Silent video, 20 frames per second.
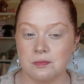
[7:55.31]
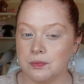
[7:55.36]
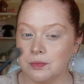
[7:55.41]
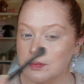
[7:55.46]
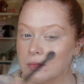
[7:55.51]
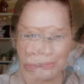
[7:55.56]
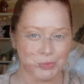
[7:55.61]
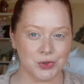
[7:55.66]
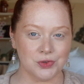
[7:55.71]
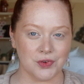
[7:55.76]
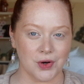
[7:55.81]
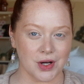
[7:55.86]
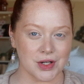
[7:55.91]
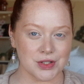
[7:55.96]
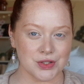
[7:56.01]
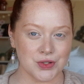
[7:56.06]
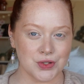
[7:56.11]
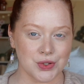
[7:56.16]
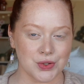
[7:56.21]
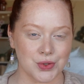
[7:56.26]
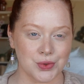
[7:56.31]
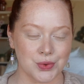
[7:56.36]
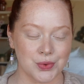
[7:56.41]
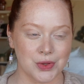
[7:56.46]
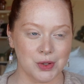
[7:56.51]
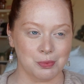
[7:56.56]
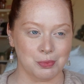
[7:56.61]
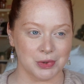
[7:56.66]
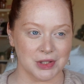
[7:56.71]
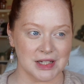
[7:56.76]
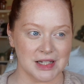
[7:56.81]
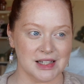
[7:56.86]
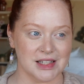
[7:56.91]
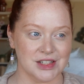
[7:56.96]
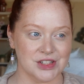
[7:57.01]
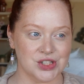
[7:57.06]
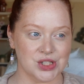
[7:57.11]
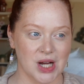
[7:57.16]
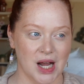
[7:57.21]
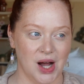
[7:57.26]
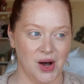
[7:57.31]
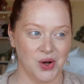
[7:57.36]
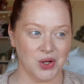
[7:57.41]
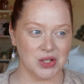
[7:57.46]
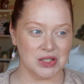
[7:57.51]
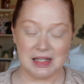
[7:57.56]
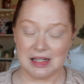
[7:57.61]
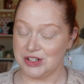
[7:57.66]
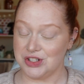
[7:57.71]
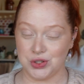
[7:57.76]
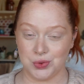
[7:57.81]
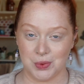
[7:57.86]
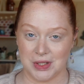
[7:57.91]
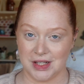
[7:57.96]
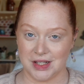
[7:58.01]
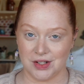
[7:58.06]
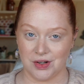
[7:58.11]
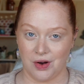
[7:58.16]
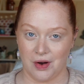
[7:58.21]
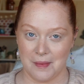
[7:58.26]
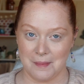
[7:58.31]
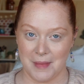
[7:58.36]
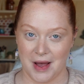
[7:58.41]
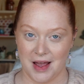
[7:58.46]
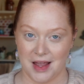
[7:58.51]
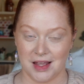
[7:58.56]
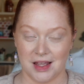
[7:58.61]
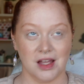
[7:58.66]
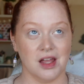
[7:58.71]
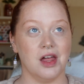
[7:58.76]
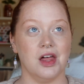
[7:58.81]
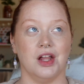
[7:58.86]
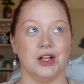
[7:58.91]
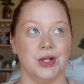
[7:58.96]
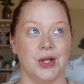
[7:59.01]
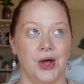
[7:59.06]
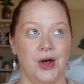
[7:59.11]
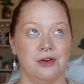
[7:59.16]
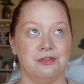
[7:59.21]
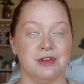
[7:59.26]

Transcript: As I move on to the blush, I'll let you in on my glove